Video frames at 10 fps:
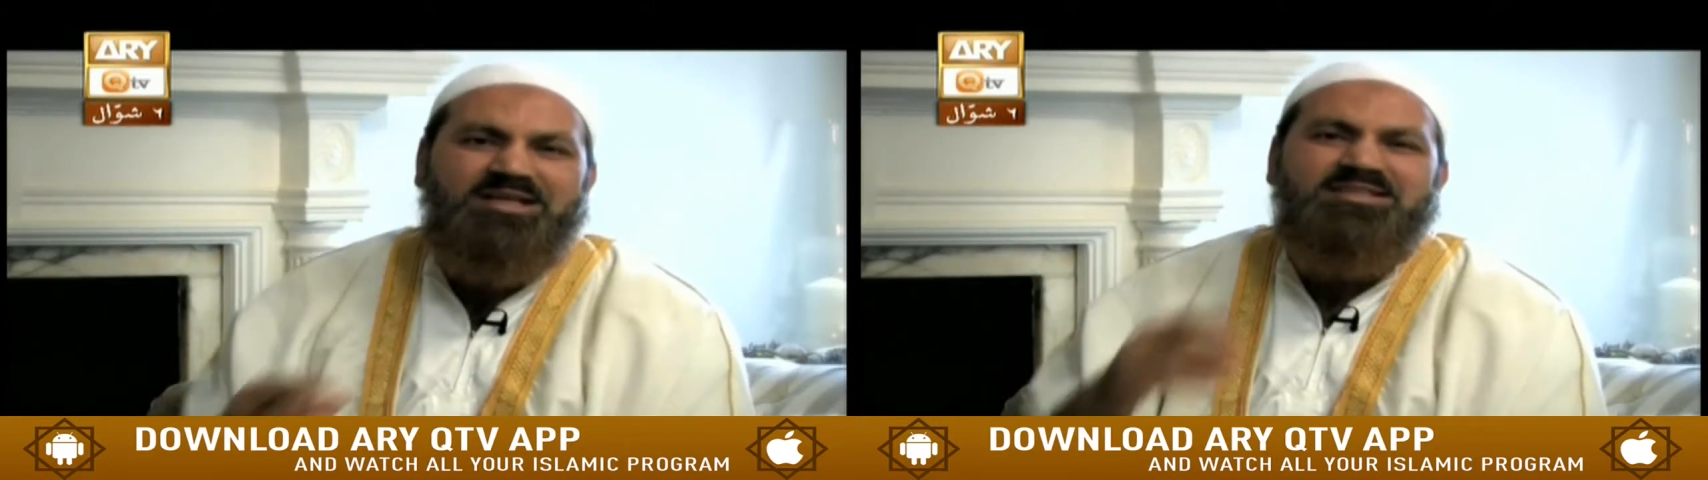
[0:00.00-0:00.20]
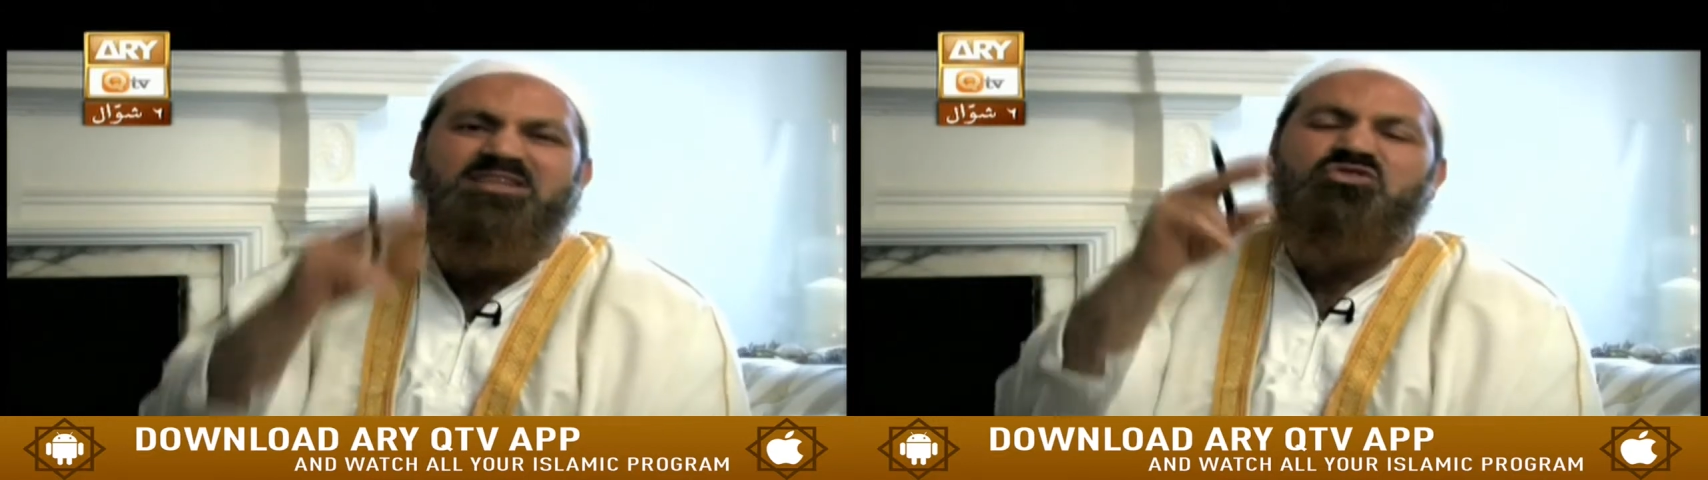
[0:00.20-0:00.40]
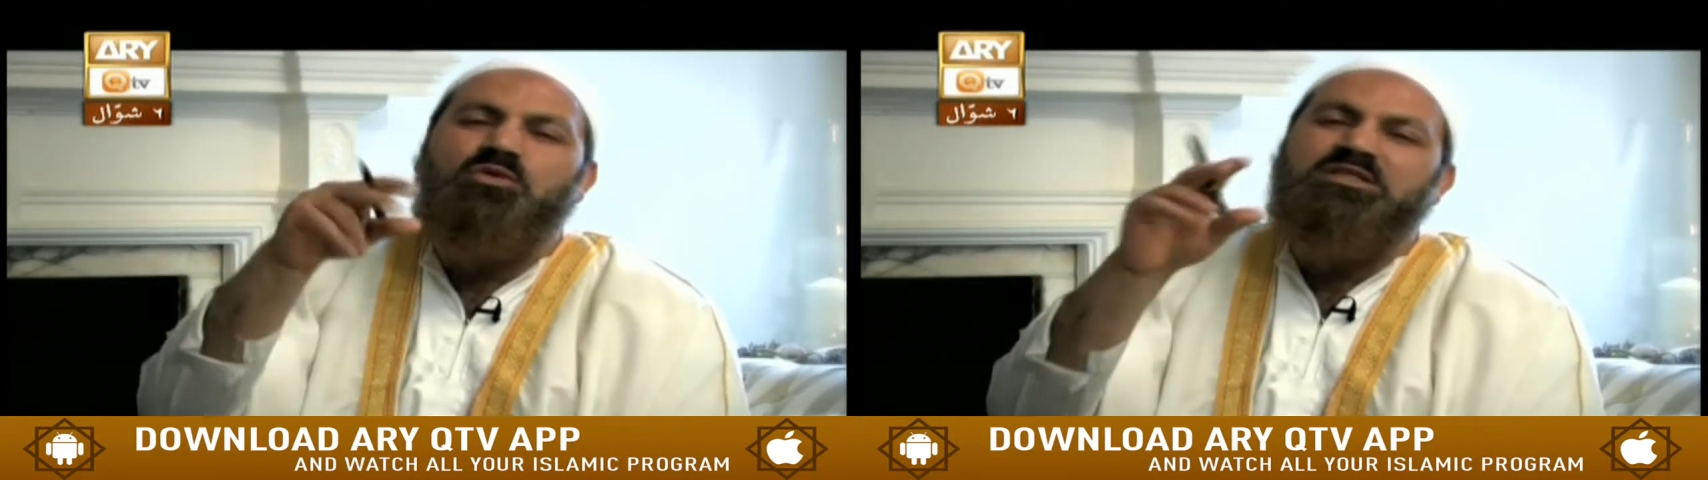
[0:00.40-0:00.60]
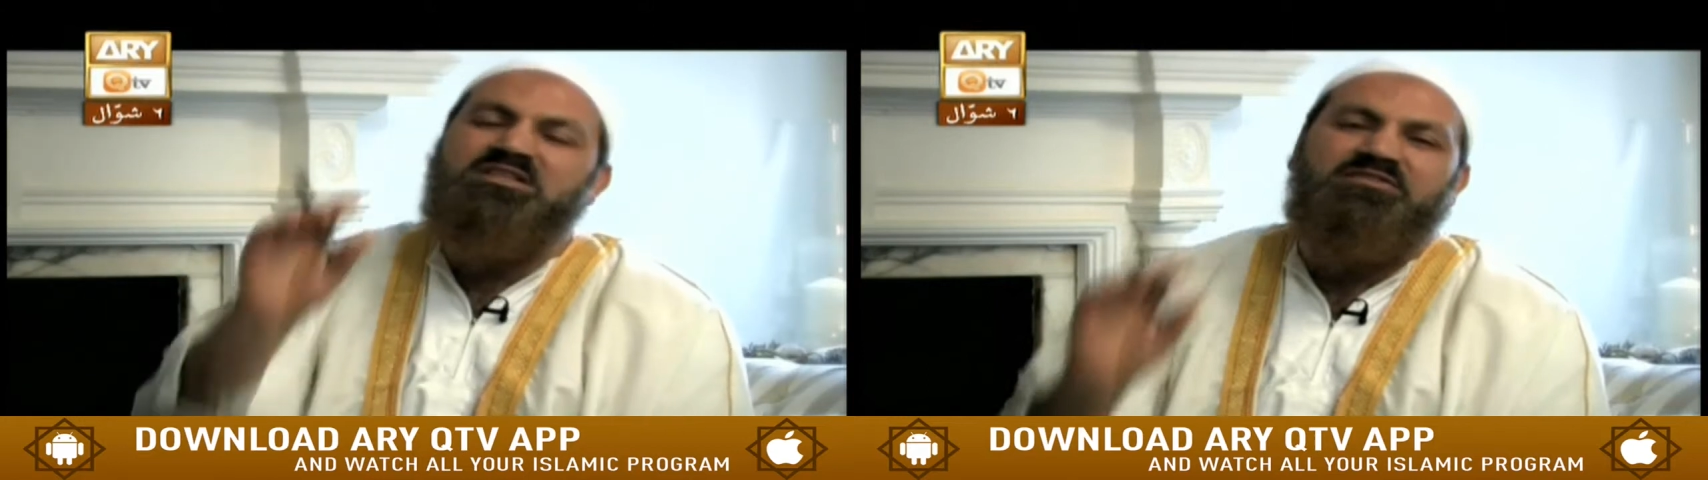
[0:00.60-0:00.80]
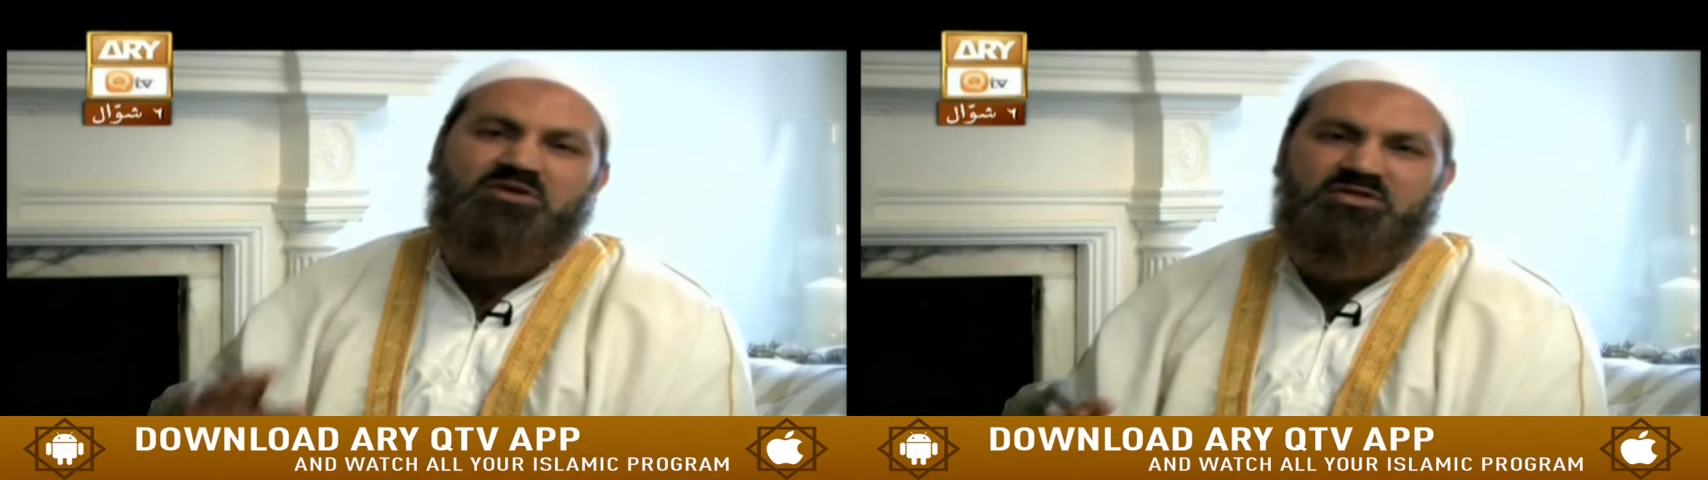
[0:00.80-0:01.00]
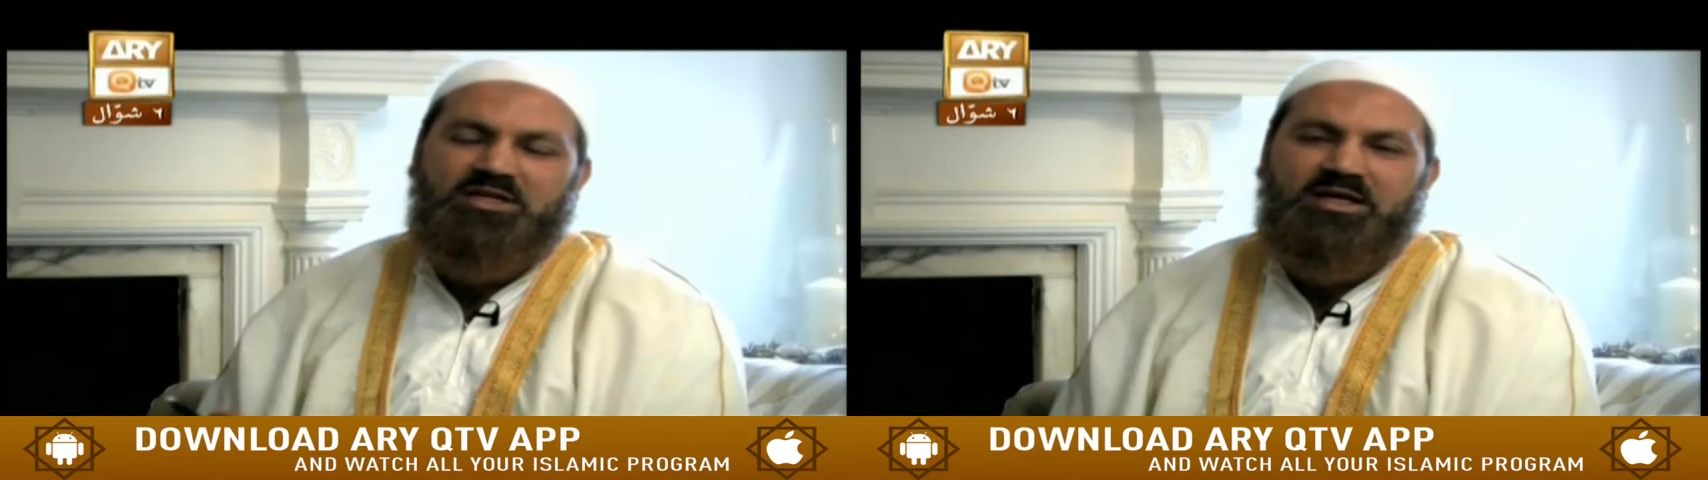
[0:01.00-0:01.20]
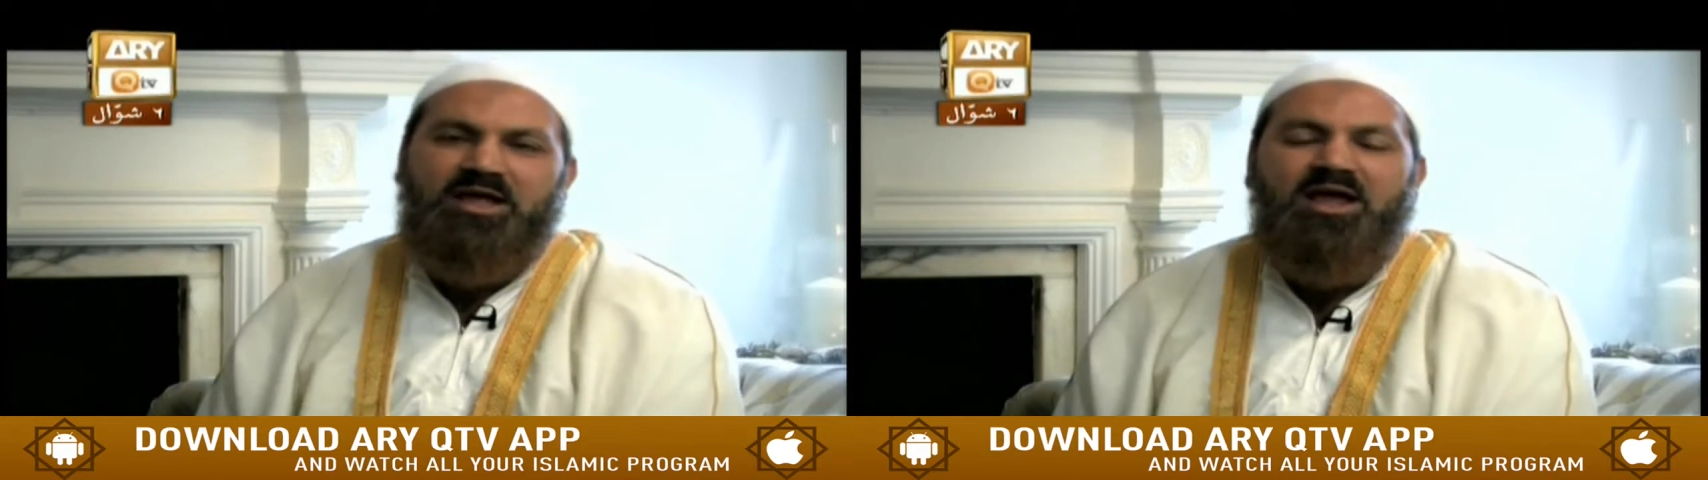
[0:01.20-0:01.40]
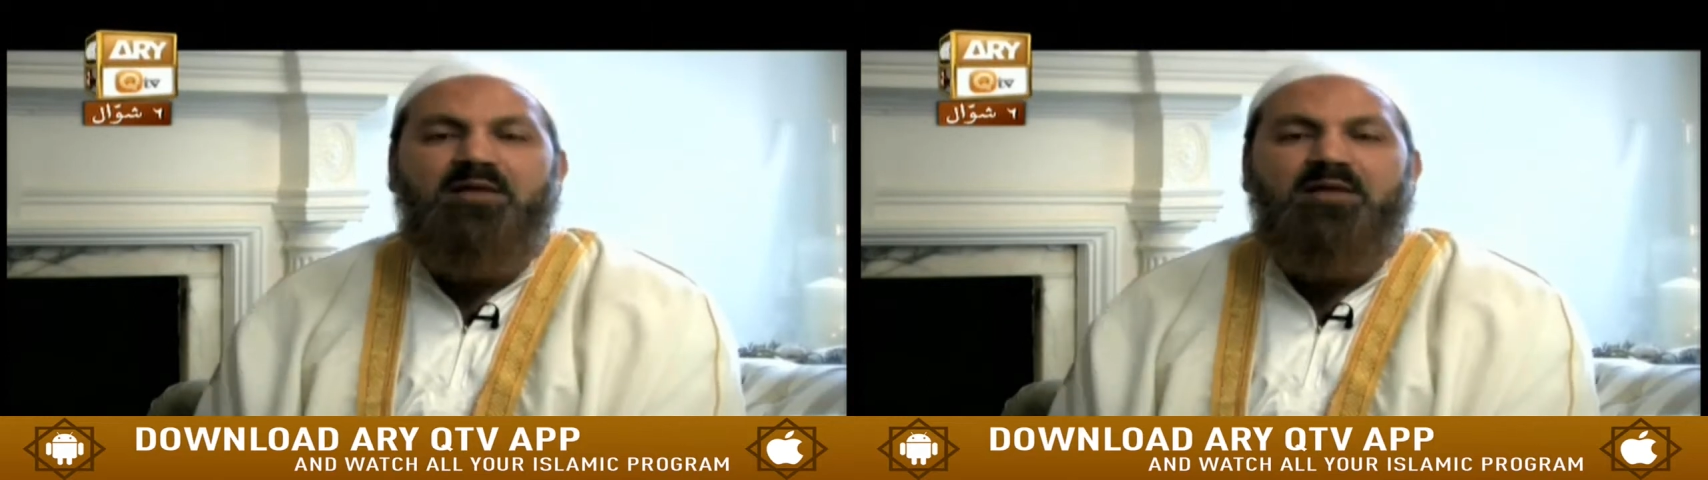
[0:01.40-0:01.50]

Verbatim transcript: is the 21st day,